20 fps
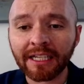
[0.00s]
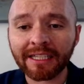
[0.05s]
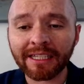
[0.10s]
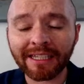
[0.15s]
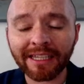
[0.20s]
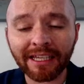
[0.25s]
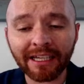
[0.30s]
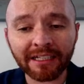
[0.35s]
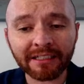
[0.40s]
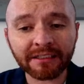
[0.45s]

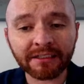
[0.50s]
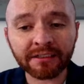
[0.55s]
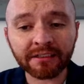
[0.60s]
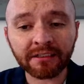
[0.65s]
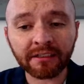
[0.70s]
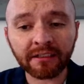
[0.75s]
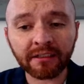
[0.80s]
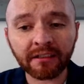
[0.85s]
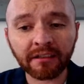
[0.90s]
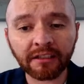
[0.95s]

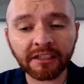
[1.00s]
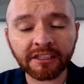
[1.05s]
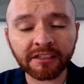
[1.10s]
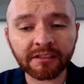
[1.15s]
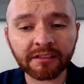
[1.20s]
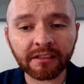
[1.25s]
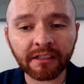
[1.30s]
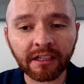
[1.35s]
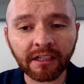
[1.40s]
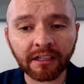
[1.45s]
Yes,
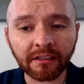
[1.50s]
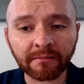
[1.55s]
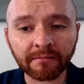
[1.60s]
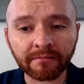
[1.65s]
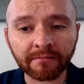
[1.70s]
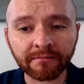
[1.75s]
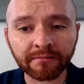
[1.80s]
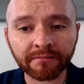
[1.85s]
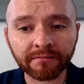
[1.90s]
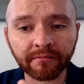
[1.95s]

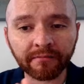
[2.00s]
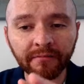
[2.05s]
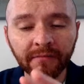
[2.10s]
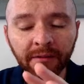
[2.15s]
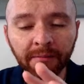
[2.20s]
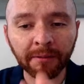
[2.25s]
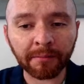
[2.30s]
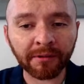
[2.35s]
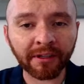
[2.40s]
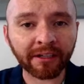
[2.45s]
the
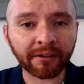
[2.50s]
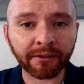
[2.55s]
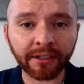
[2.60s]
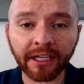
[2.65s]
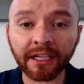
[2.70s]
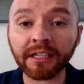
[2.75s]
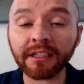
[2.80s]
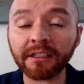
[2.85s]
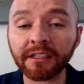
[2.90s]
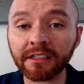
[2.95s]
people that
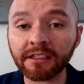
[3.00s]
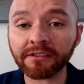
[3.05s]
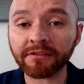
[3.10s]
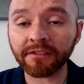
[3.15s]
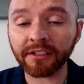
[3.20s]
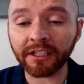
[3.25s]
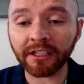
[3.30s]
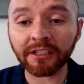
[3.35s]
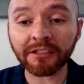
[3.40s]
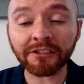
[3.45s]
created these
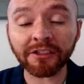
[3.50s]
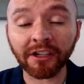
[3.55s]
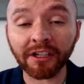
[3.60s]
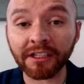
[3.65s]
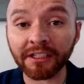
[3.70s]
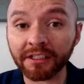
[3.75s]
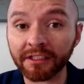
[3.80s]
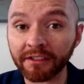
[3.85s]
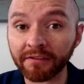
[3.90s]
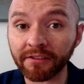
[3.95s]
videos are
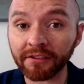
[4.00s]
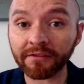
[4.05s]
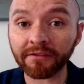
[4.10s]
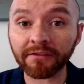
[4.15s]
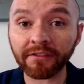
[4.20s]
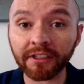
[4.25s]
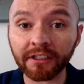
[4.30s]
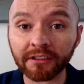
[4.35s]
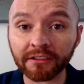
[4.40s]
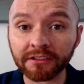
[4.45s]
in different
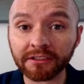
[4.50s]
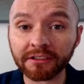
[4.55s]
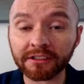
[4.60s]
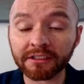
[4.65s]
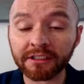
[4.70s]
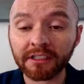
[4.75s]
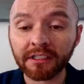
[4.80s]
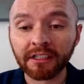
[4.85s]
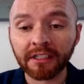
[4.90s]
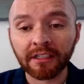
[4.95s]

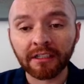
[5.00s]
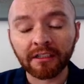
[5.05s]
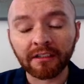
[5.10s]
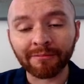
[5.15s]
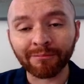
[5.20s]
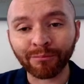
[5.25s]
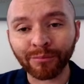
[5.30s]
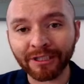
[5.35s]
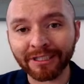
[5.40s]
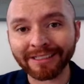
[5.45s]
fields,
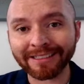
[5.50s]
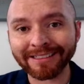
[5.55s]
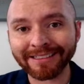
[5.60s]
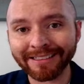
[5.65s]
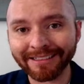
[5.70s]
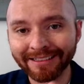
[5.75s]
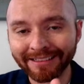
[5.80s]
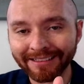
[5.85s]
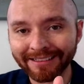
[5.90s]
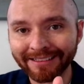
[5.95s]

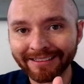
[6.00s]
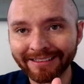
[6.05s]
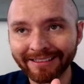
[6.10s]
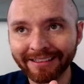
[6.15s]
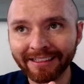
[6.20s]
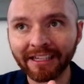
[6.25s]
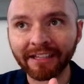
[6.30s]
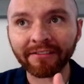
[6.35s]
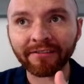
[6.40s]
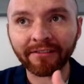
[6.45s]
but
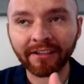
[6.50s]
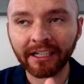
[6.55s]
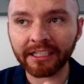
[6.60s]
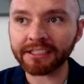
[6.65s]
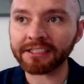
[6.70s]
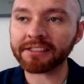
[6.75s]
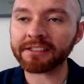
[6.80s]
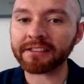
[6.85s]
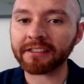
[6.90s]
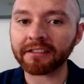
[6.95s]
the
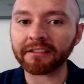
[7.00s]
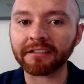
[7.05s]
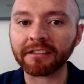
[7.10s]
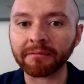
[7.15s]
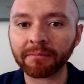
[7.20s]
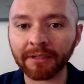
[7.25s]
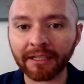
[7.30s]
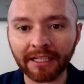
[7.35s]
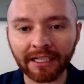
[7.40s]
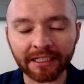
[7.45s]
advice still
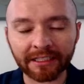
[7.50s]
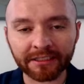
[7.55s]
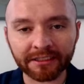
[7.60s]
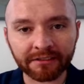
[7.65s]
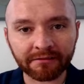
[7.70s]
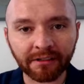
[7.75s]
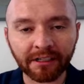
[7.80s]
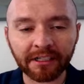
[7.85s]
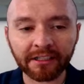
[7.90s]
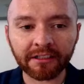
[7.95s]
applies,
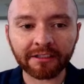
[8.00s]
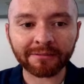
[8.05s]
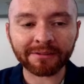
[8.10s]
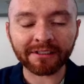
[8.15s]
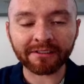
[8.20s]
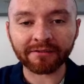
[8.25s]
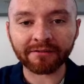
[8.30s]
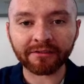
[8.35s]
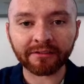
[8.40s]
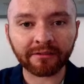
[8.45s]
right? In terms
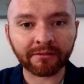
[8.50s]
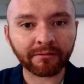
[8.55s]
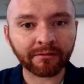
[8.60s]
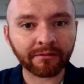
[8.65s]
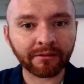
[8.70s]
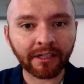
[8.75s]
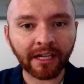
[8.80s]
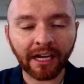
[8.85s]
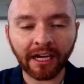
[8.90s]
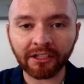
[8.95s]
of
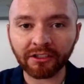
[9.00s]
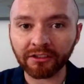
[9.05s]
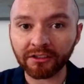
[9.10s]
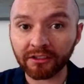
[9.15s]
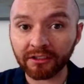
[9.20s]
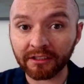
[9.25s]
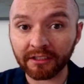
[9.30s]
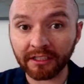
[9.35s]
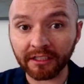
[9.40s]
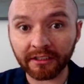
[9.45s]
how you
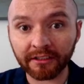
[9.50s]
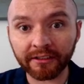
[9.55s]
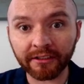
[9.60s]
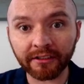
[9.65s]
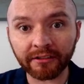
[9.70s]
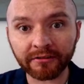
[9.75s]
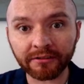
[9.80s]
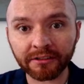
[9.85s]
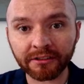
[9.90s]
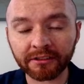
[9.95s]
should take
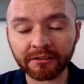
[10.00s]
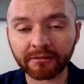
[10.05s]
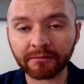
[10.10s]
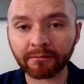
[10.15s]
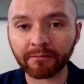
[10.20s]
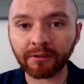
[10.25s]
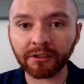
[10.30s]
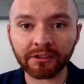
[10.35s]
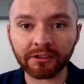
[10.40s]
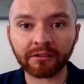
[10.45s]
notes,
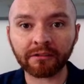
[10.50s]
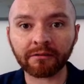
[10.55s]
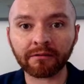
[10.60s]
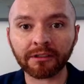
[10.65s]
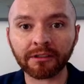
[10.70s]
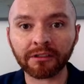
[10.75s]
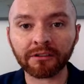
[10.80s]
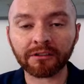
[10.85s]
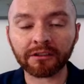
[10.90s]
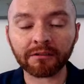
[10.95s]

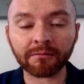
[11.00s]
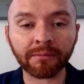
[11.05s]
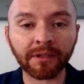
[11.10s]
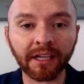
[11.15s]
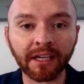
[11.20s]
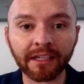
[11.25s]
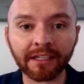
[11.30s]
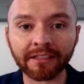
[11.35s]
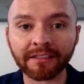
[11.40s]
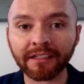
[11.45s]
what you should
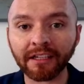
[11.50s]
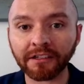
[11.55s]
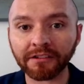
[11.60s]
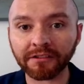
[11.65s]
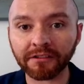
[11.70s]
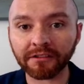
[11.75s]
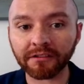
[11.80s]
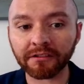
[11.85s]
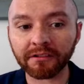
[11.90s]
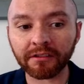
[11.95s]
pay
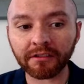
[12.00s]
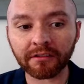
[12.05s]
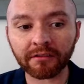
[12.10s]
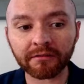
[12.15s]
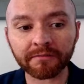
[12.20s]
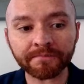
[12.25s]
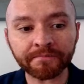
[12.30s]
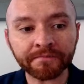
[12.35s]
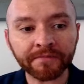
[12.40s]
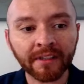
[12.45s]
attention
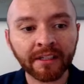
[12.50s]
to.